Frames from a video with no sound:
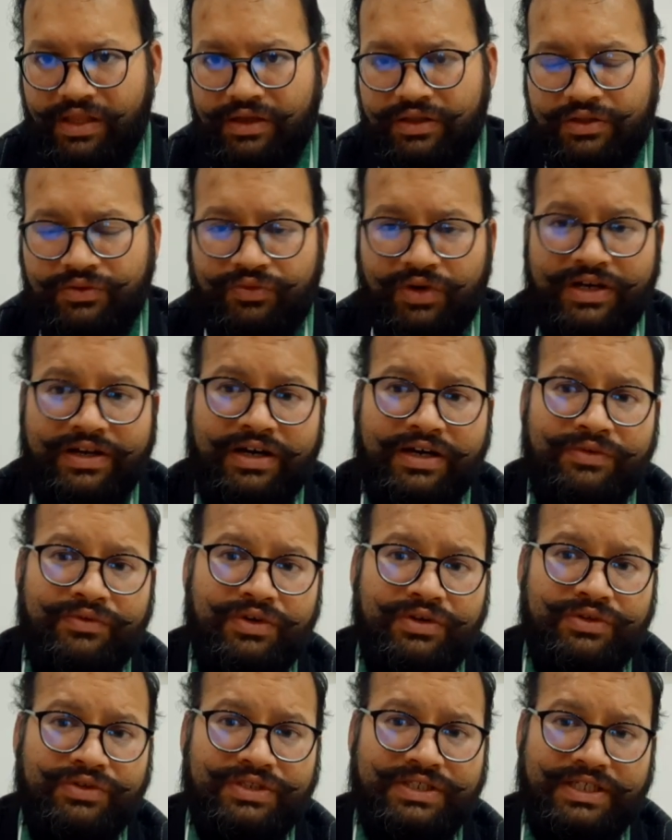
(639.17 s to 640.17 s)
What I
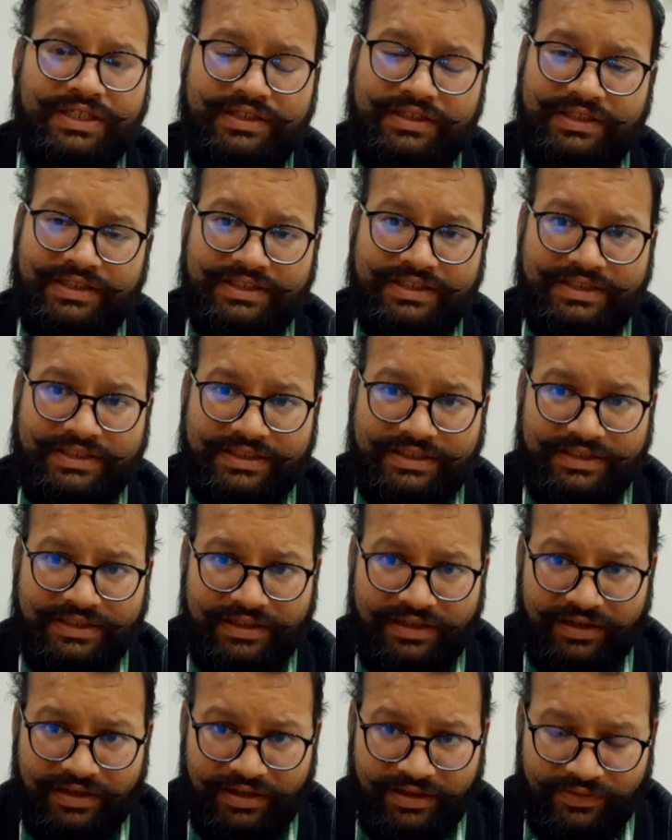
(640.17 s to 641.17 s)
want to say in this
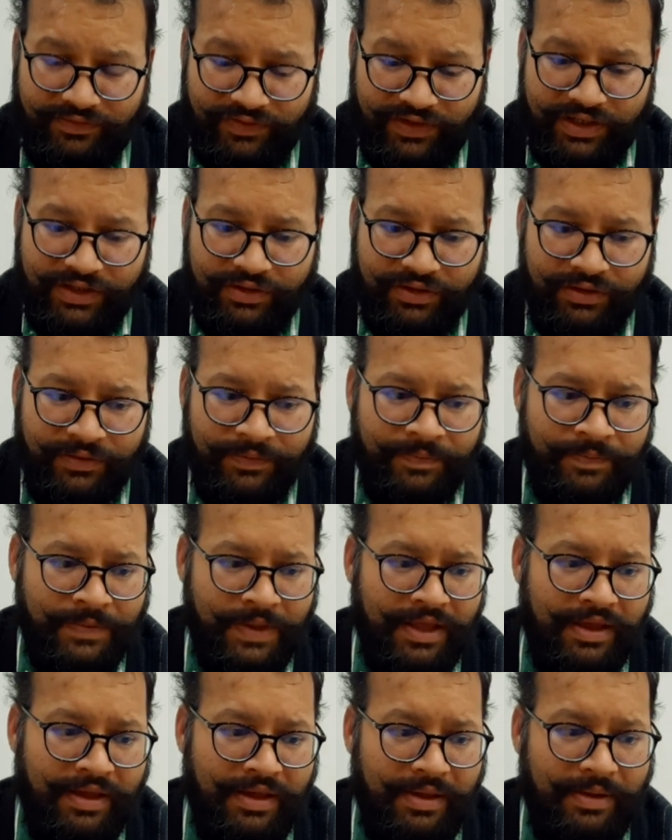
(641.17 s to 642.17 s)
video,
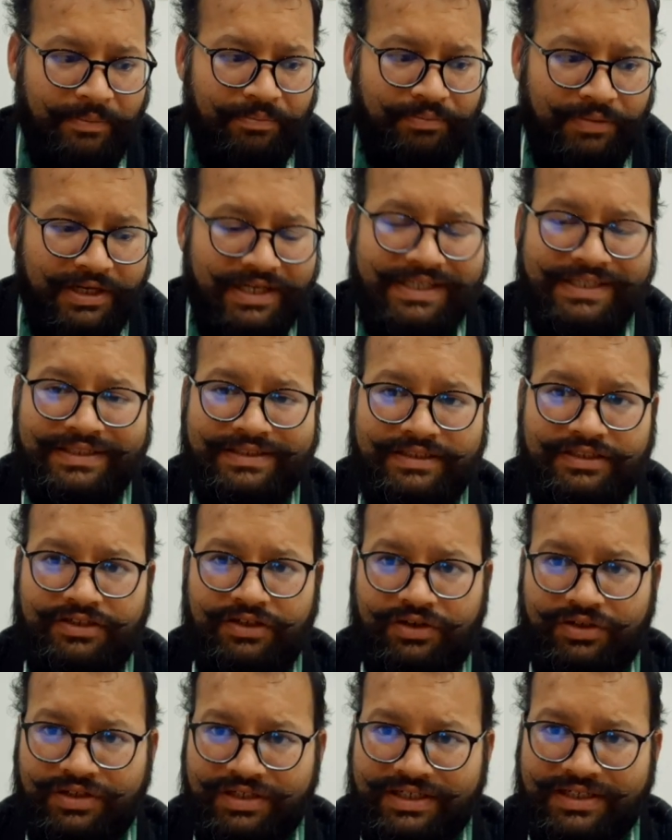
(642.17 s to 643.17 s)
please
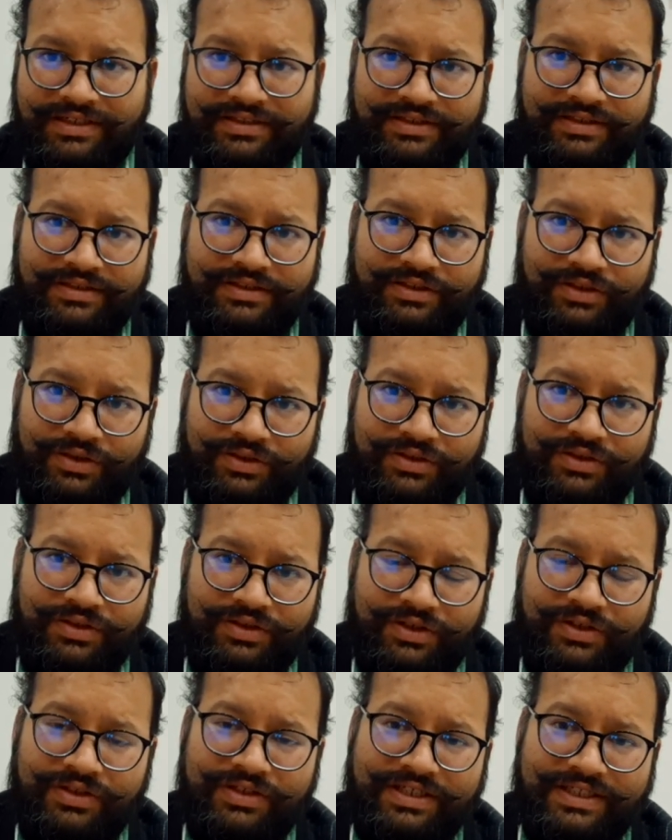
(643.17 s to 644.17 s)
don't
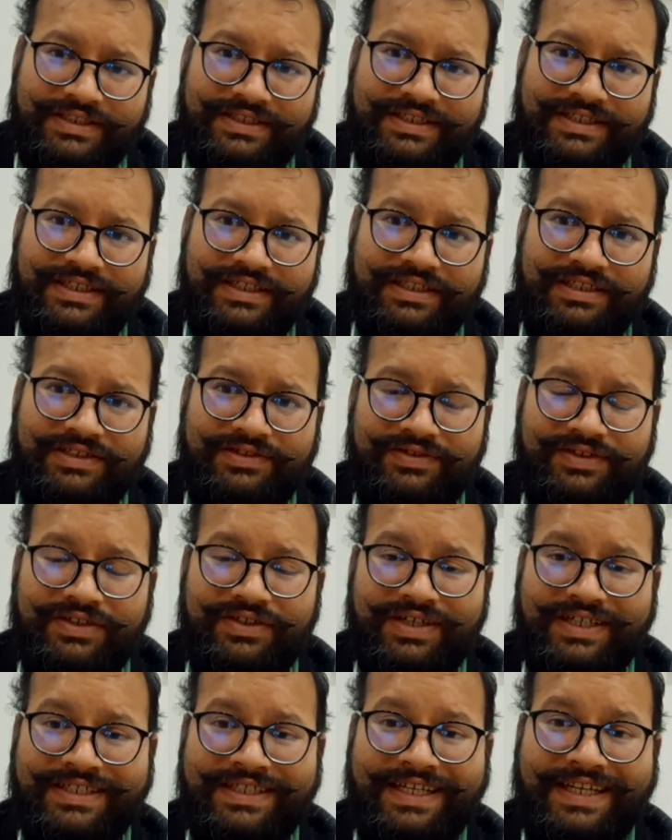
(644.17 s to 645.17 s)
consider this
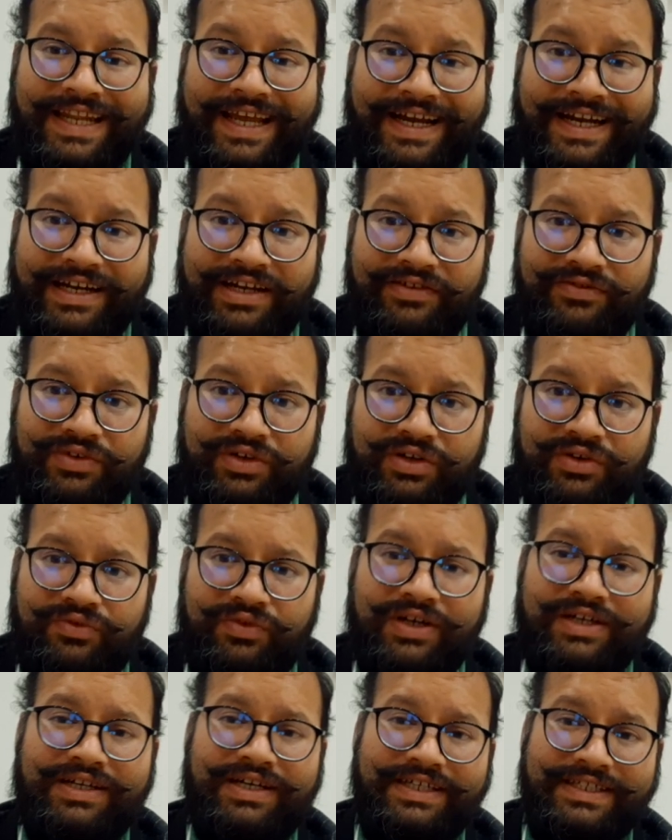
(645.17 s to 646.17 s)
video as a negative video.
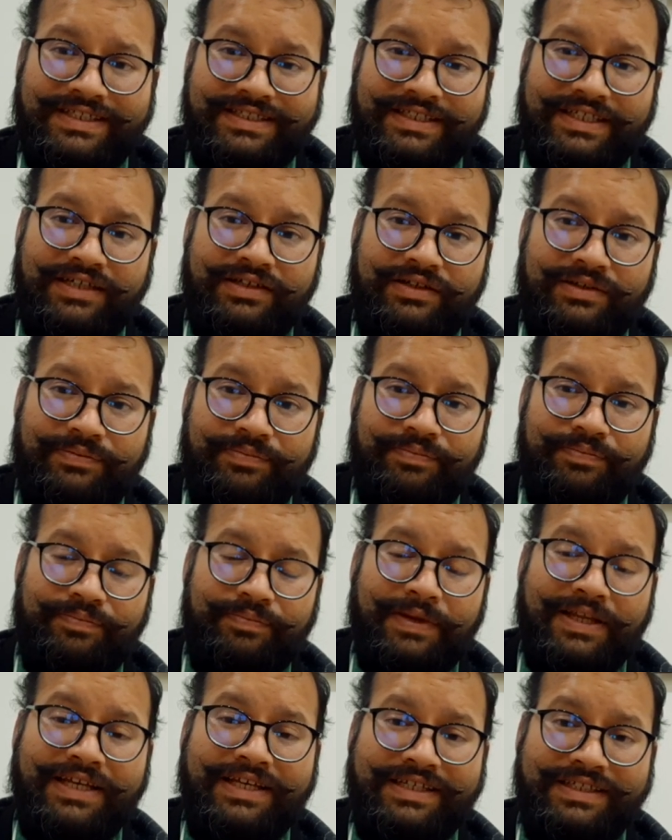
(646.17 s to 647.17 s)
What I said,
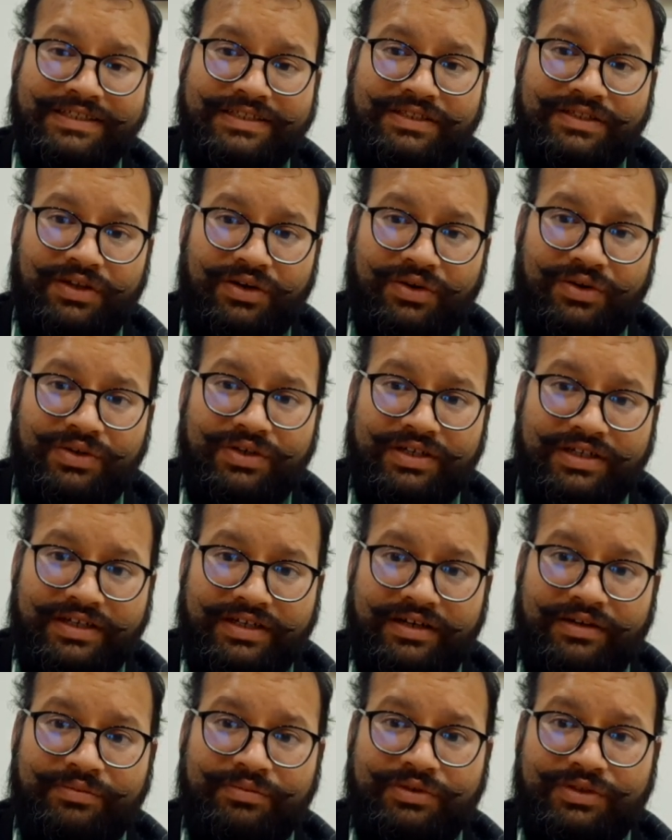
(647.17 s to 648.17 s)
please don't
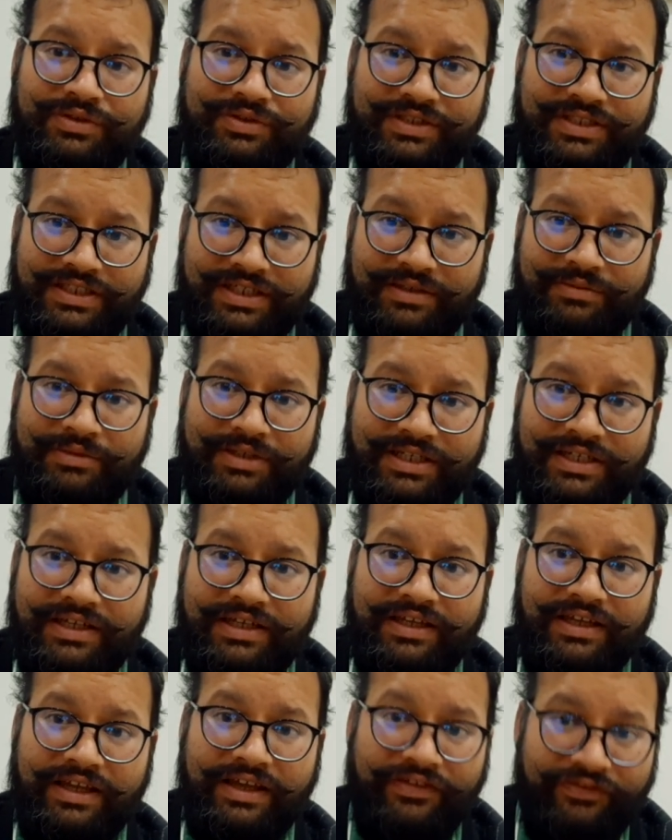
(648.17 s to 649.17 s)
come to
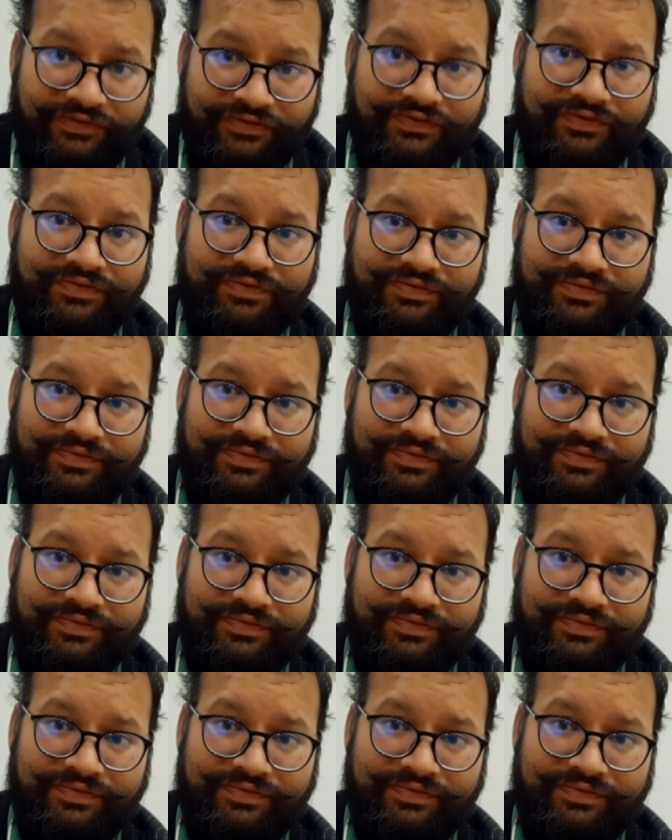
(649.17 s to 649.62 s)
Germany if